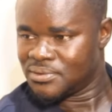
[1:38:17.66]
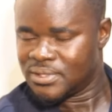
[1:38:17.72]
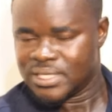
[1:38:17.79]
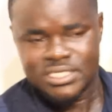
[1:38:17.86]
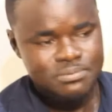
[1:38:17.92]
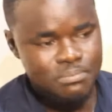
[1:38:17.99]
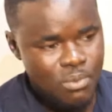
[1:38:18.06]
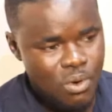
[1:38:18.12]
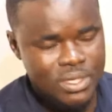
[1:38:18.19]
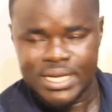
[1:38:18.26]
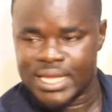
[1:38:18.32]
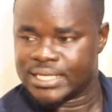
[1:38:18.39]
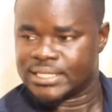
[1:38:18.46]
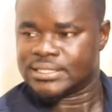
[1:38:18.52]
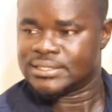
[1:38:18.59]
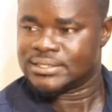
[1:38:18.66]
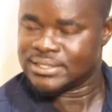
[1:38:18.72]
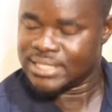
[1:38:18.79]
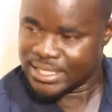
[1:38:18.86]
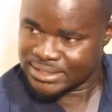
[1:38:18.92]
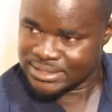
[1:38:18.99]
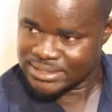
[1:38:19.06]
It's more than
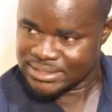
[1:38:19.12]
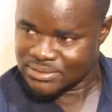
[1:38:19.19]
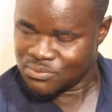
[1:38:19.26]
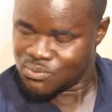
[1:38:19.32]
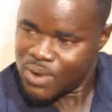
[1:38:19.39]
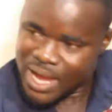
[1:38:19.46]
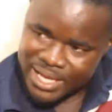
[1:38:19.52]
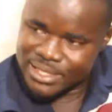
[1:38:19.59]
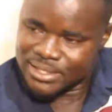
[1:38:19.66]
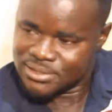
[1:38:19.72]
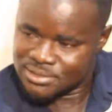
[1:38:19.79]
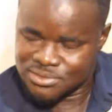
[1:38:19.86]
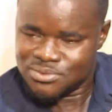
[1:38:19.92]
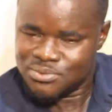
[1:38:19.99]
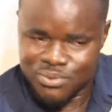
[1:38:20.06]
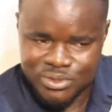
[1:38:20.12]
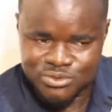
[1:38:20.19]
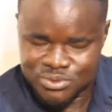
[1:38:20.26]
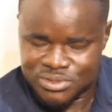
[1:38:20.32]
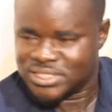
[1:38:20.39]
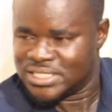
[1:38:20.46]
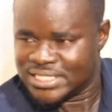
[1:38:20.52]
that. Why do you want
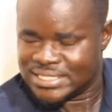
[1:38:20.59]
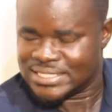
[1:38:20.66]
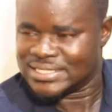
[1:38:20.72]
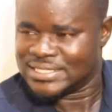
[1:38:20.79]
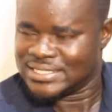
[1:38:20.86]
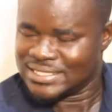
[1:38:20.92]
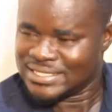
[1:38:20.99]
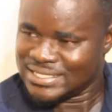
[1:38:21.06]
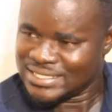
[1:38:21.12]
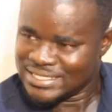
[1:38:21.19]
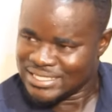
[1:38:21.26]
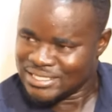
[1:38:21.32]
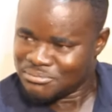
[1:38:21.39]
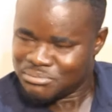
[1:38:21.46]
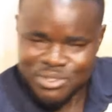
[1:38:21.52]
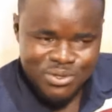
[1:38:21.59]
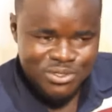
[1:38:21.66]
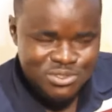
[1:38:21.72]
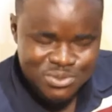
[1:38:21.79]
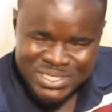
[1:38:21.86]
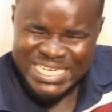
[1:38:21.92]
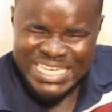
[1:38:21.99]
to cheat?
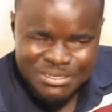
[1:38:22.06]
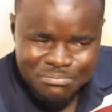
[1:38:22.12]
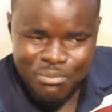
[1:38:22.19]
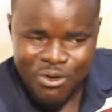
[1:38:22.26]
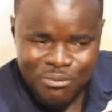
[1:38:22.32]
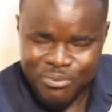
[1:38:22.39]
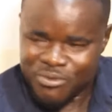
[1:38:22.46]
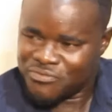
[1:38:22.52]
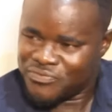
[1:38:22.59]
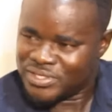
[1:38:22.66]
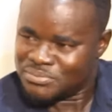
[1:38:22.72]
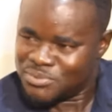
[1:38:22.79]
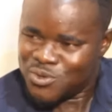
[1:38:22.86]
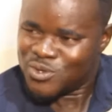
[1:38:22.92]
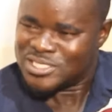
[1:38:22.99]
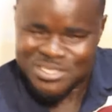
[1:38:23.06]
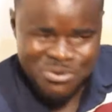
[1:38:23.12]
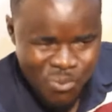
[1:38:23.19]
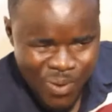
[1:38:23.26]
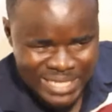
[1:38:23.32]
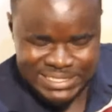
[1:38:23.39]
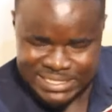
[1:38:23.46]
Because you need more profit. Because in
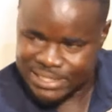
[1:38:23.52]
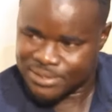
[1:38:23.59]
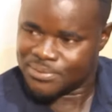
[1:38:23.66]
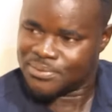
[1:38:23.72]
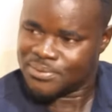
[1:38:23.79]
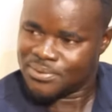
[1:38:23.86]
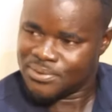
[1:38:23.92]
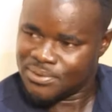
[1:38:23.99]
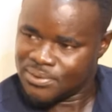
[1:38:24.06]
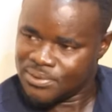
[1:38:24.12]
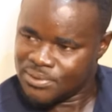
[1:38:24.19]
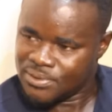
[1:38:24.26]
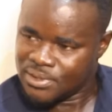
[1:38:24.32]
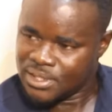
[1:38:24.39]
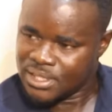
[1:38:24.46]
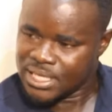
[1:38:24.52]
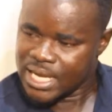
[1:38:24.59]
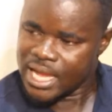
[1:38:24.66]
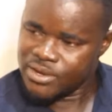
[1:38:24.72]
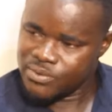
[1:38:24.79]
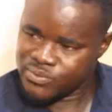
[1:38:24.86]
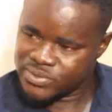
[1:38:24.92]
what channel?
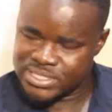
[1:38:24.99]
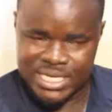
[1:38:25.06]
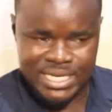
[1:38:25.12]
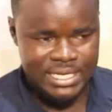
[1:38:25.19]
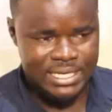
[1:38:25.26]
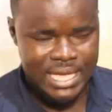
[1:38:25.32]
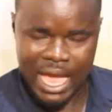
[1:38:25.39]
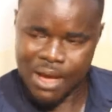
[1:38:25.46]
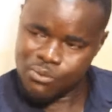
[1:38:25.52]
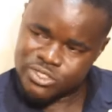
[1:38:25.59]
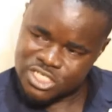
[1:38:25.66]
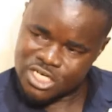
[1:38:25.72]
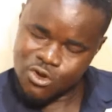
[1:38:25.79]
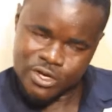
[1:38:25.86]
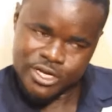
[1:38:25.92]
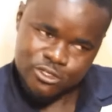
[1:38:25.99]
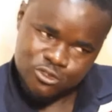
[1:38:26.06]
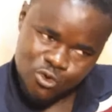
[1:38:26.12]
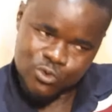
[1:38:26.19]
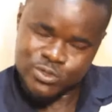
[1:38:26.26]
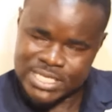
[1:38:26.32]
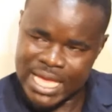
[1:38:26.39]
Can you say, I'm not sure the
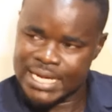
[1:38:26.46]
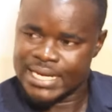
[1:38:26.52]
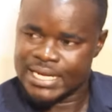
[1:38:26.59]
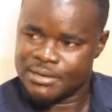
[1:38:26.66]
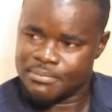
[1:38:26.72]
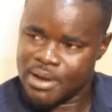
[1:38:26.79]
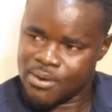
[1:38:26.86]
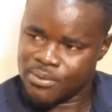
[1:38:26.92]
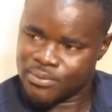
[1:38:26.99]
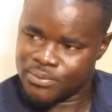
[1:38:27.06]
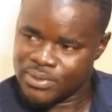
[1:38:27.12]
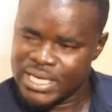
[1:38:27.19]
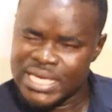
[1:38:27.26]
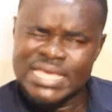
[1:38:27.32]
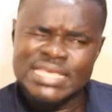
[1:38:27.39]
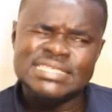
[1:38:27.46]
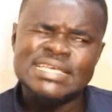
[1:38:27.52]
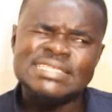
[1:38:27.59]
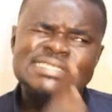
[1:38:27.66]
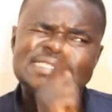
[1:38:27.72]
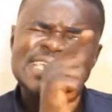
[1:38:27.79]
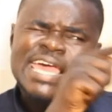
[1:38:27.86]
tones are the amount. It's
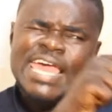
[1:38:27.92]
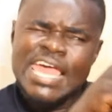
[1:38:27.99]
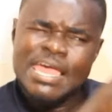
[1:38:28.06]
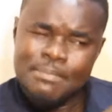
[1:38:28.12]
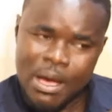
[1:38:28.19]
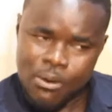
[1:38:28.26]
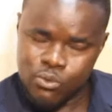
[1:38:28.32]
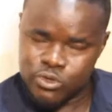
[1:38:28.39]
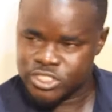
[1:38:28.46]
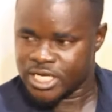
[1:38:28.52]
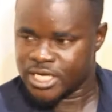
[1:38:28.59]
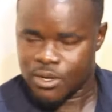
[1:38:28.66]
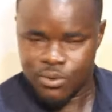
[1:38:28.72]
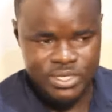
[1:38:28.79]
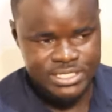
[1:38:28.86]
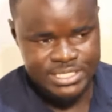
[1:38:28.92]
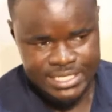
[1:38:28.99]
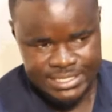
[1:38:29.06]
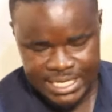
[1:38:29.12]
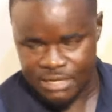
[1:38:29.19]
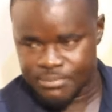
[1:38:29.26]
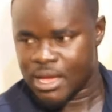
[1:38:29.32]
the same I'm not sure now this
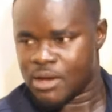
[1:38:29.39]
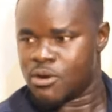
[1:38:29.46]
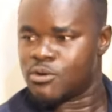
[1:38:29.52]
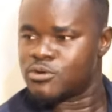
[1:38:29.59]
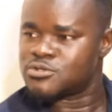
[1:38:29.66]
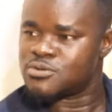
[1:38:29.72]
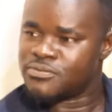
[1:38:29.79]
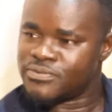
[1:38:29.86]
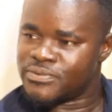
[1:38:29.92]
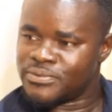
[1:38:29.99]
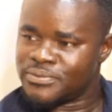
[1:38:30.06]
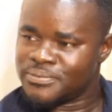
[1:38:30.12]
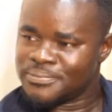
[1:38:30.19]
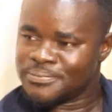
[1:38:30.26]
is kind of a caucus of.